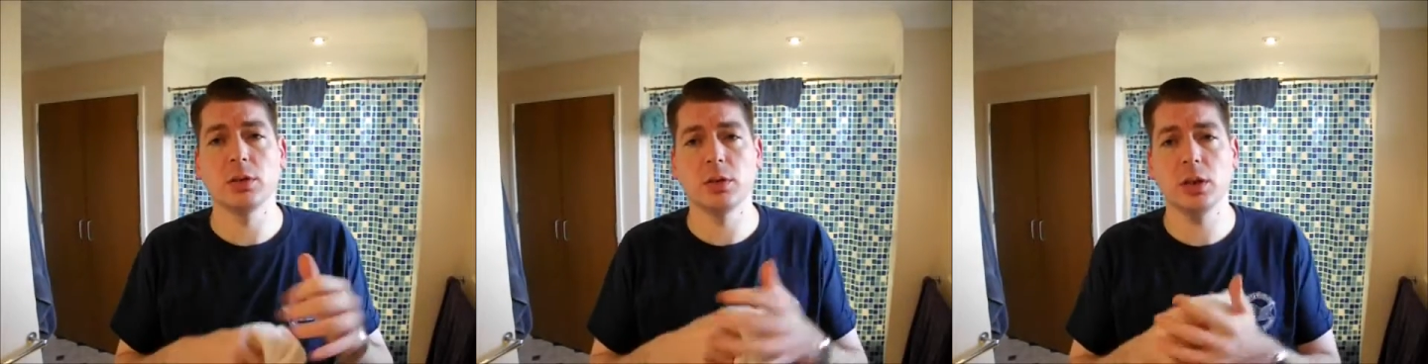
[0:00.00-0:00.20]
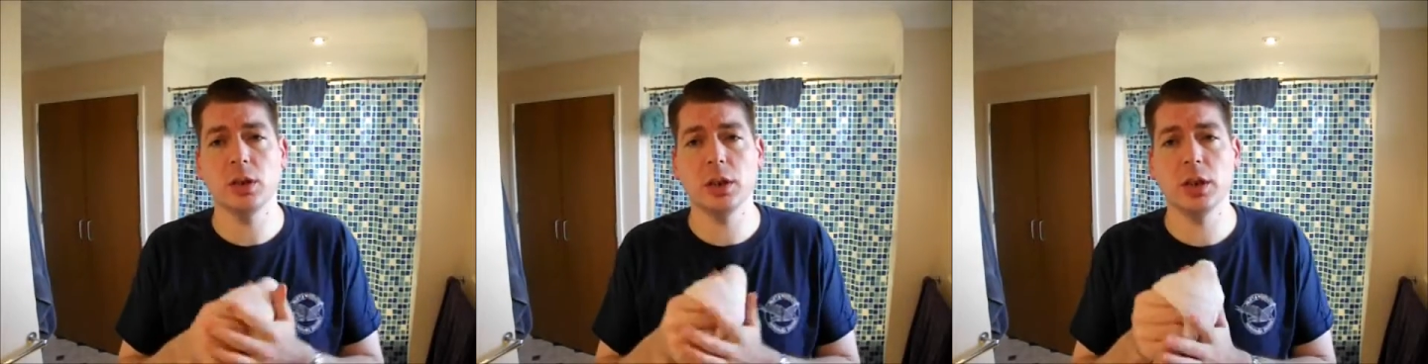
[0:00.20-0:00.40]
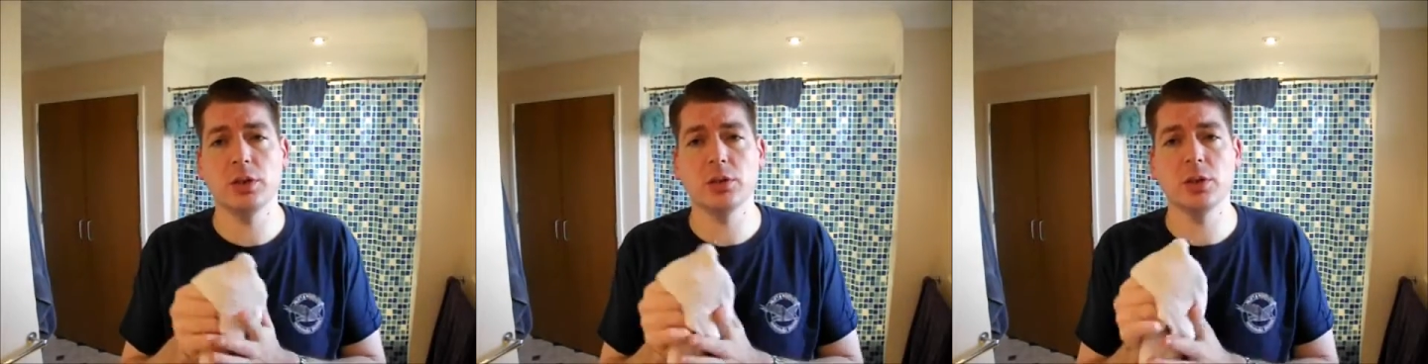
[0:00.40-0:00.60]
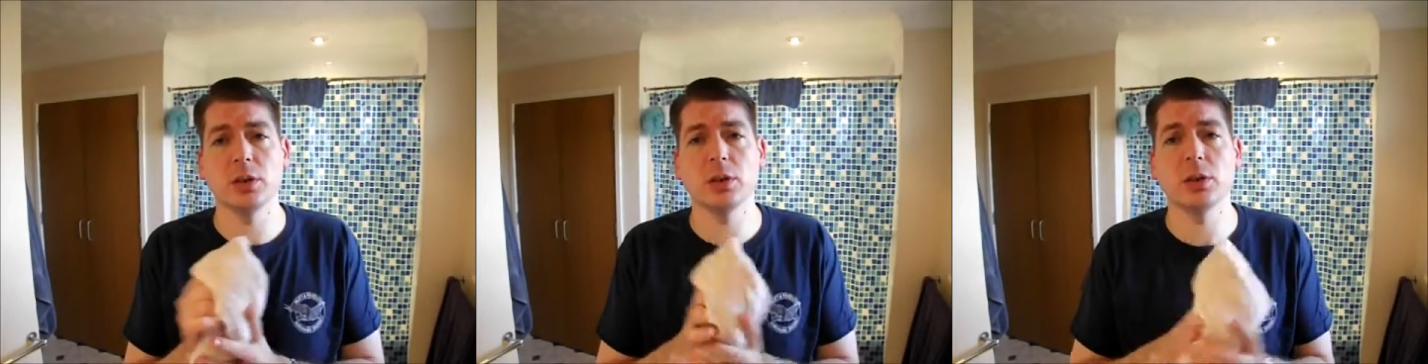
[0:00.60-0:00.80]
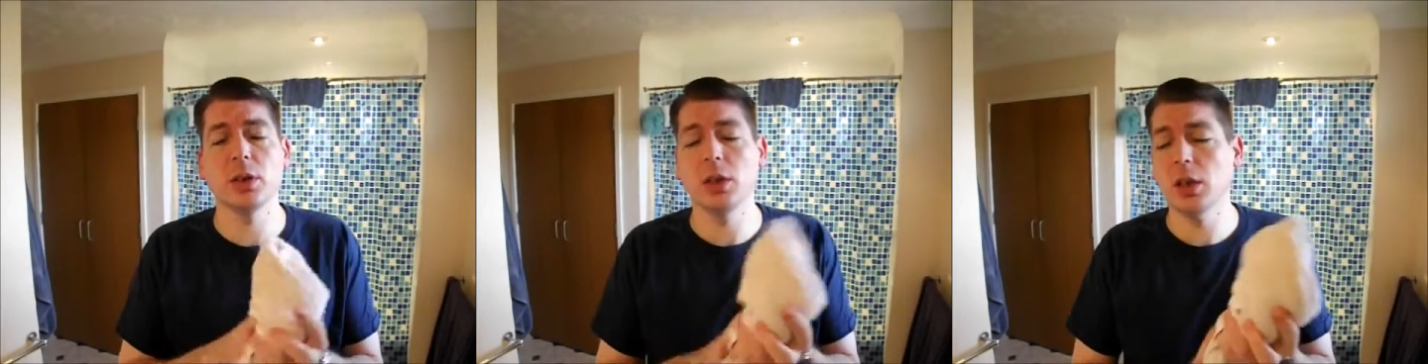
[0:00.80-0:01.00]
I got
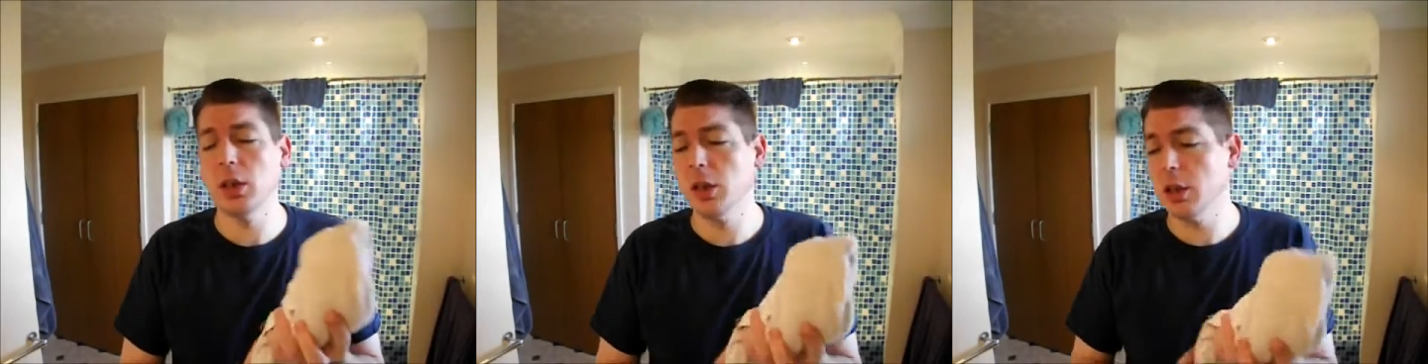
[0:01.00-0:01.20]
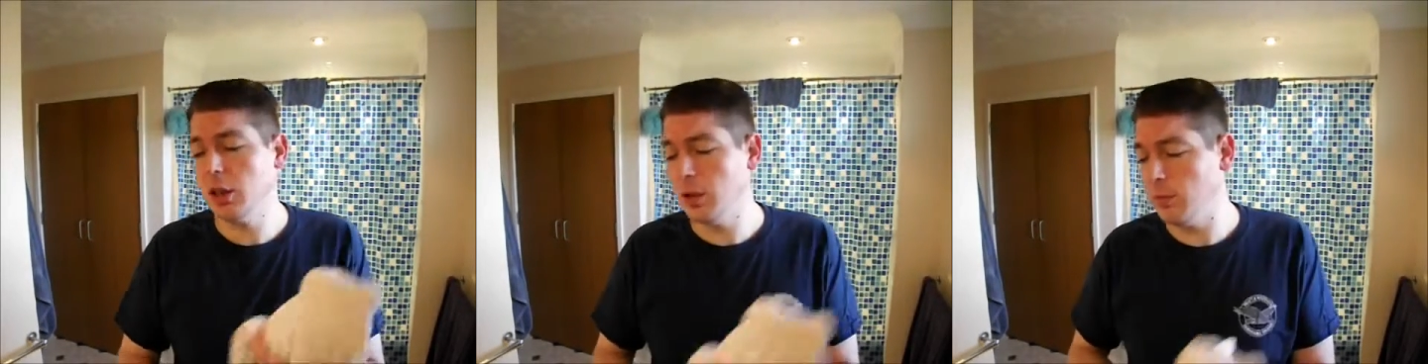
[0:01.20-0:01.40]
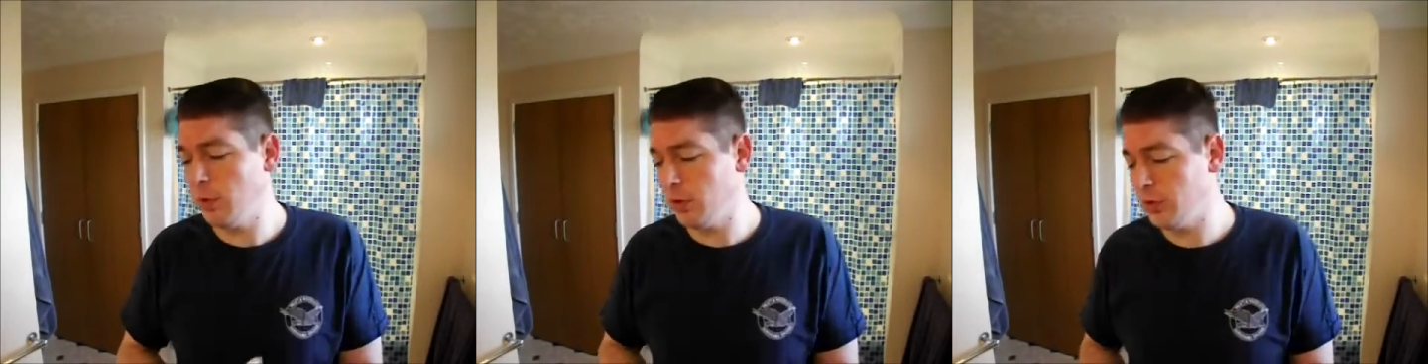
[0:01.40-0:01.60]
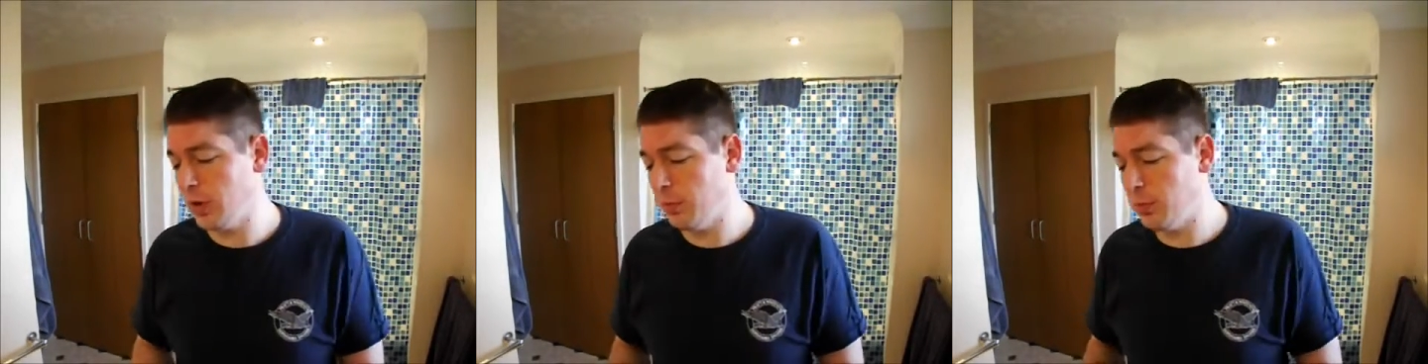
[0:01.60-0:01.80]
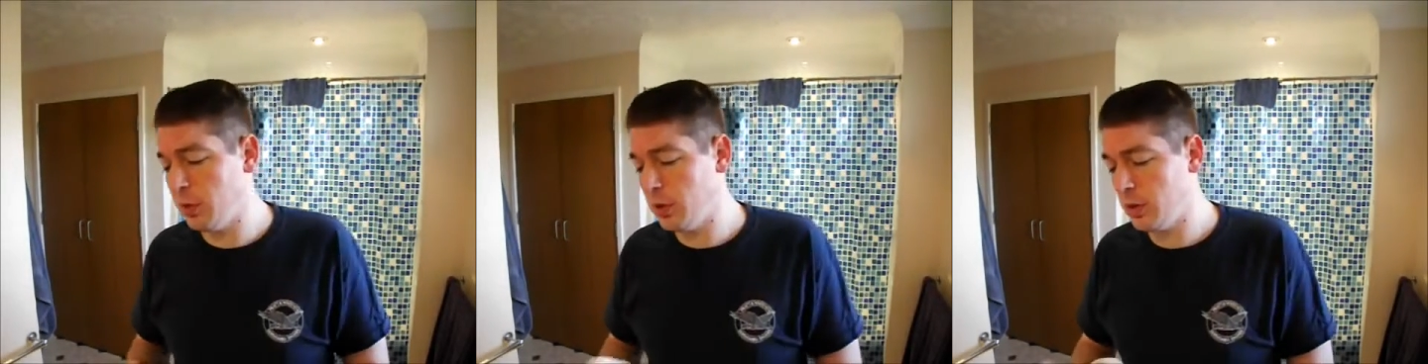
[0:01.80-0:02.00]
a
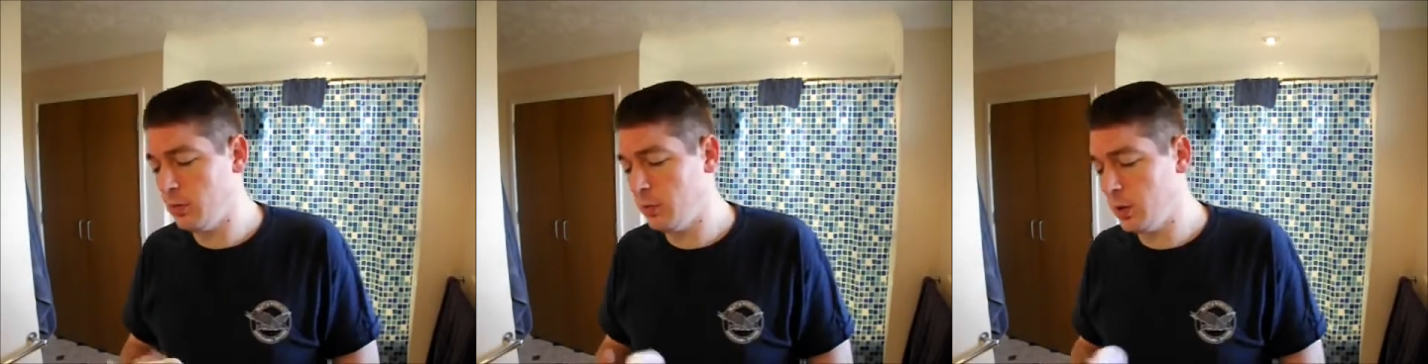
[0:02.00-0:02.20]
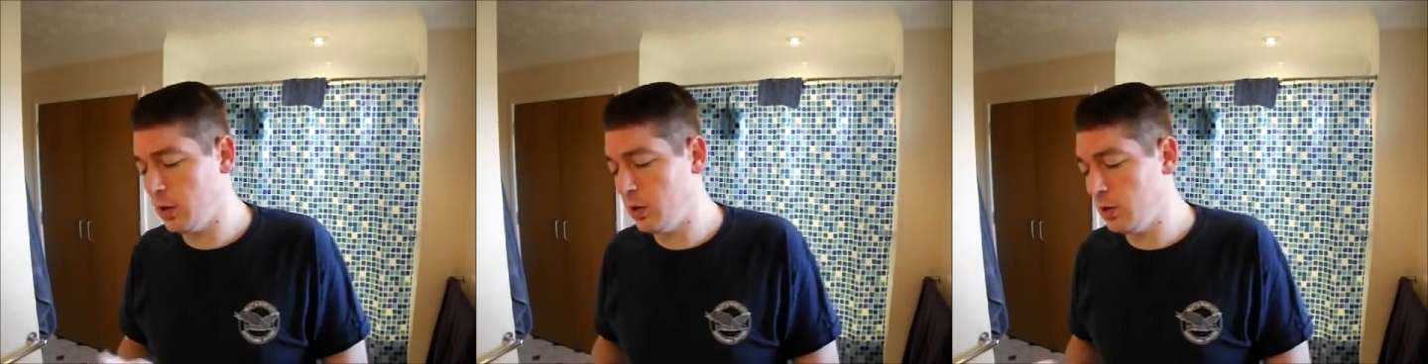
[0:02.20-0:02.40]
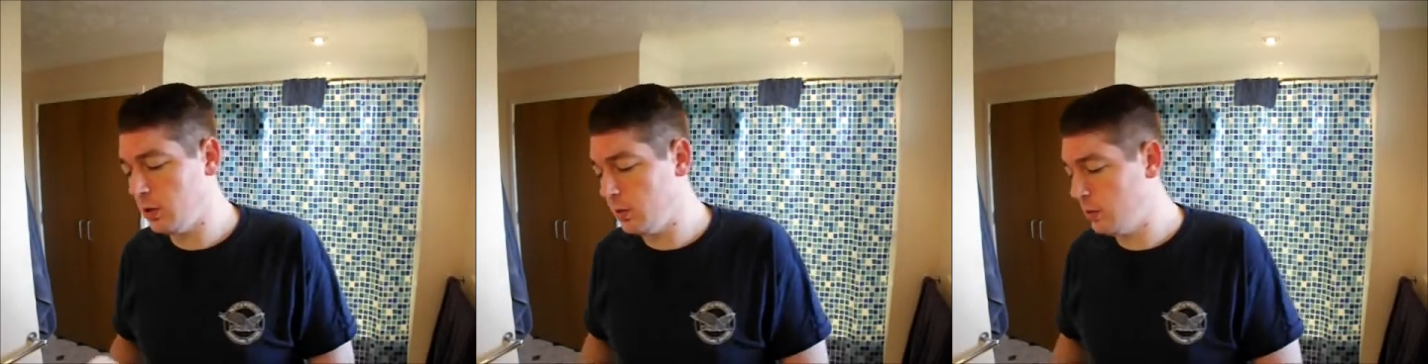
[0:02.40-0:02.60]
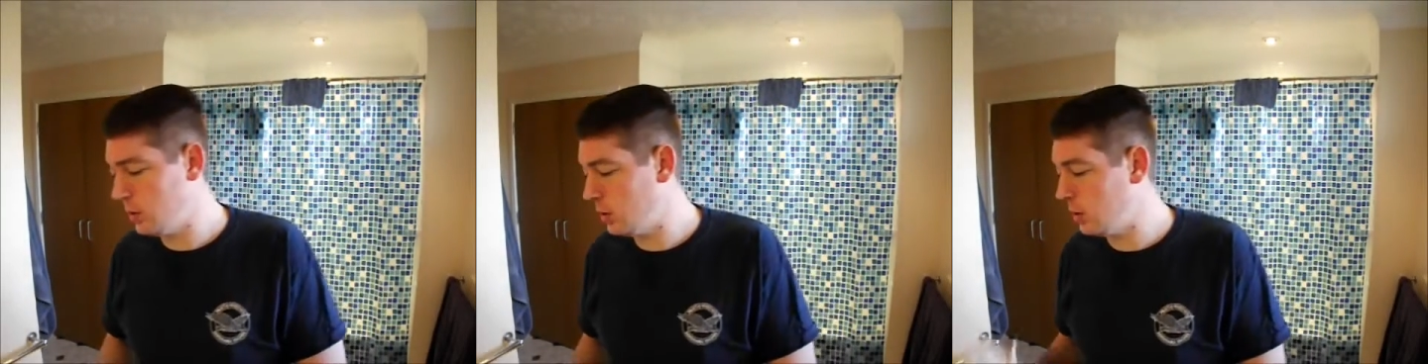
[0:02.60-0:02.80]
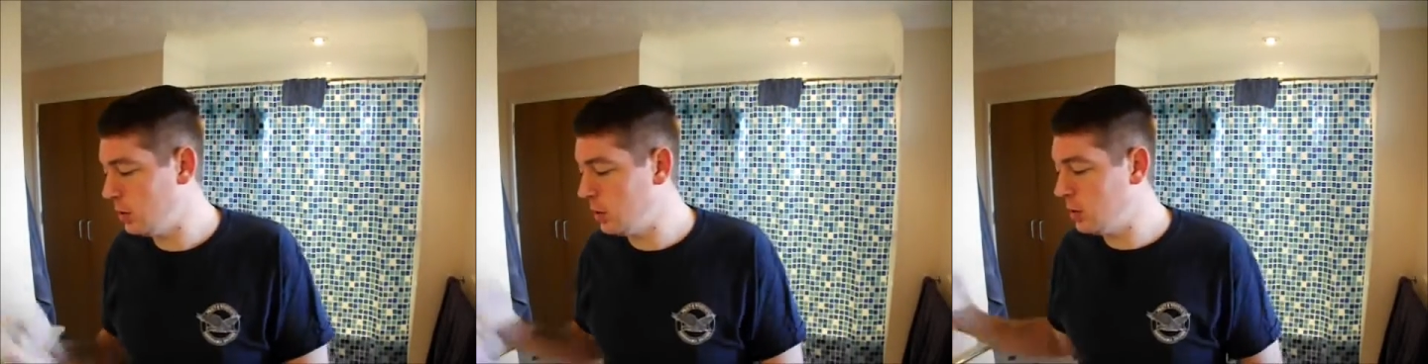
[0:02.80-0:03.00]
birthday party tomorrow,
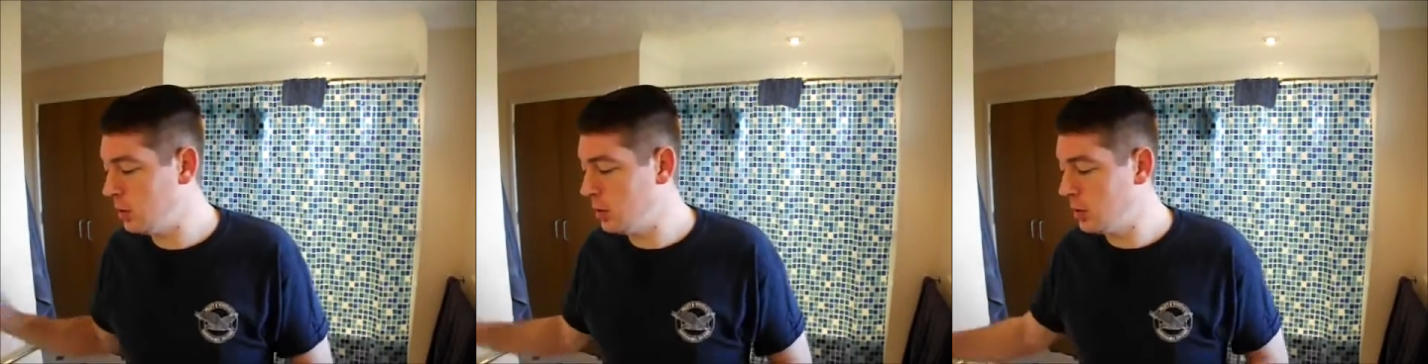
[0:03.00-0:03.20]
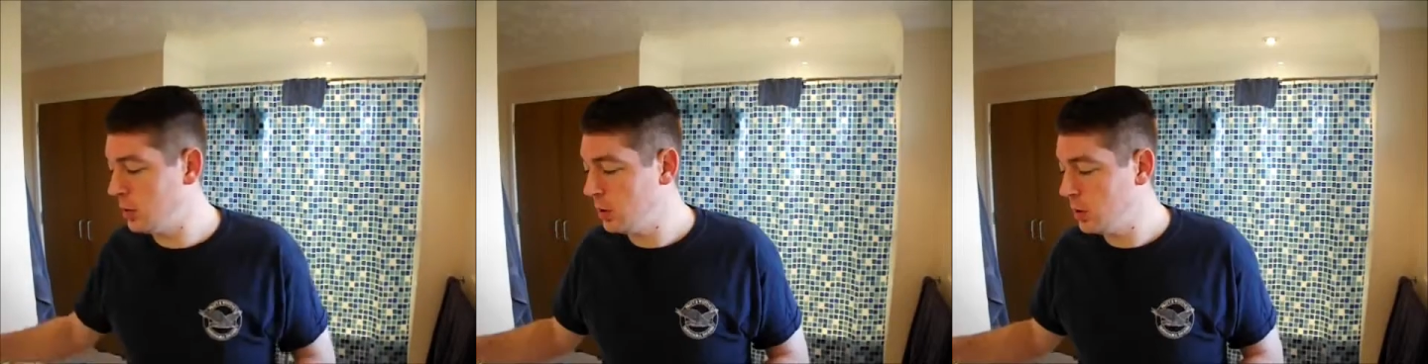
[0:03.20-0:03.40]
and